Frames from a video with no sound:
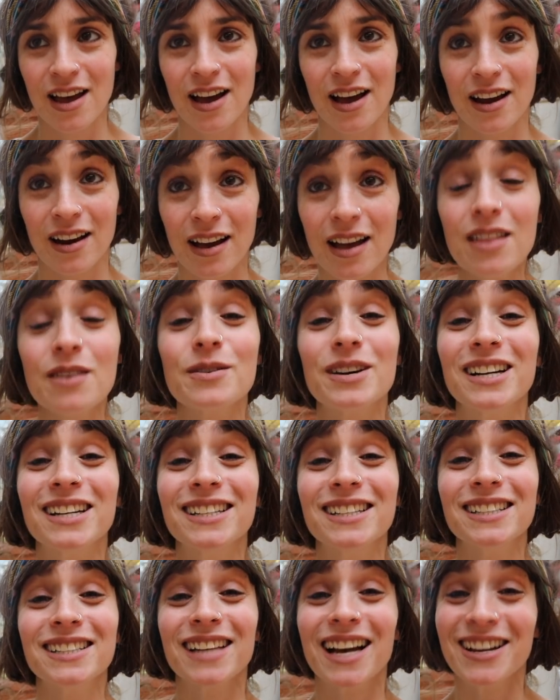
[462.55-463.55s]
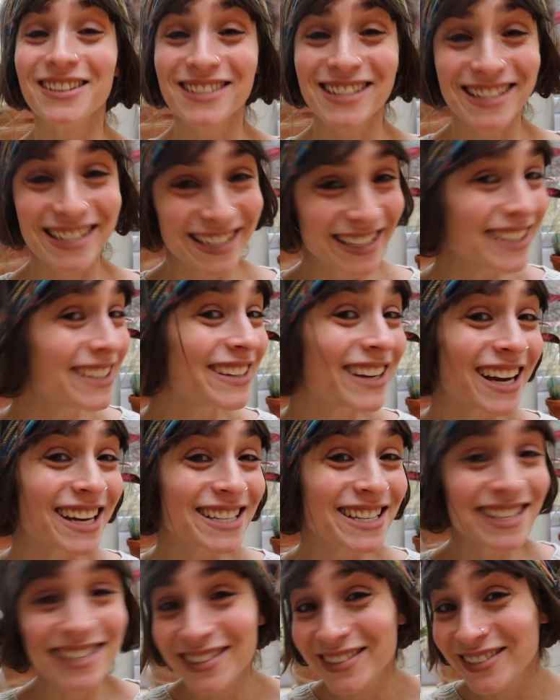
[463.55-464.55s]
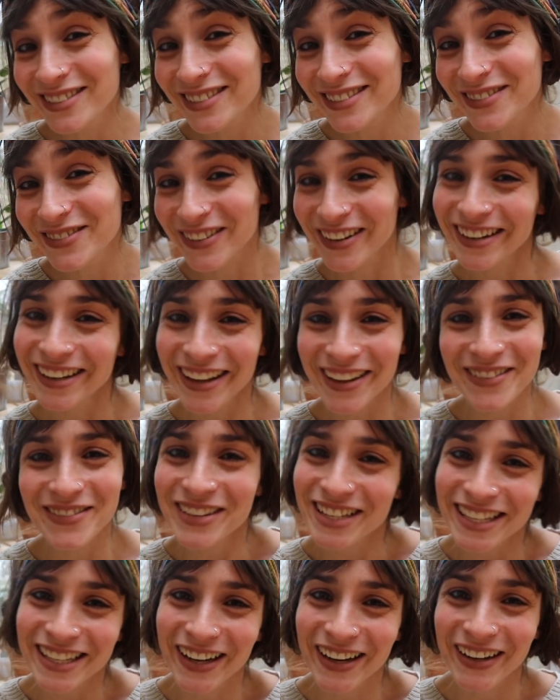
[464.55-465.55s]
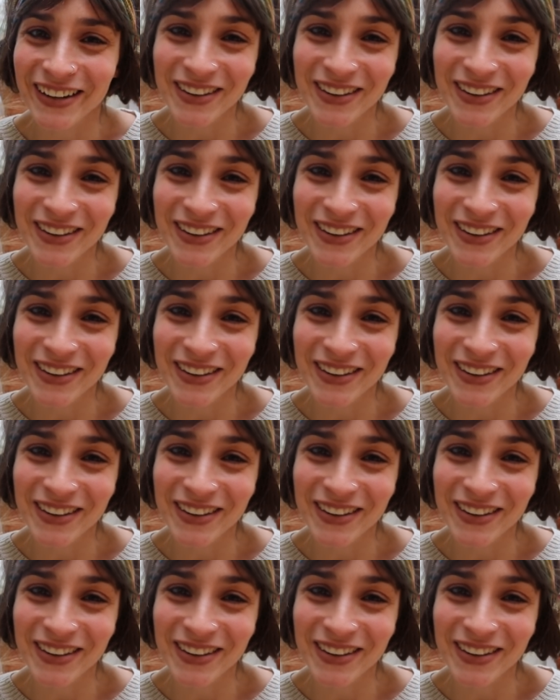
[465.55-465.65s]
And otherwise, I will see you guys soon for another video.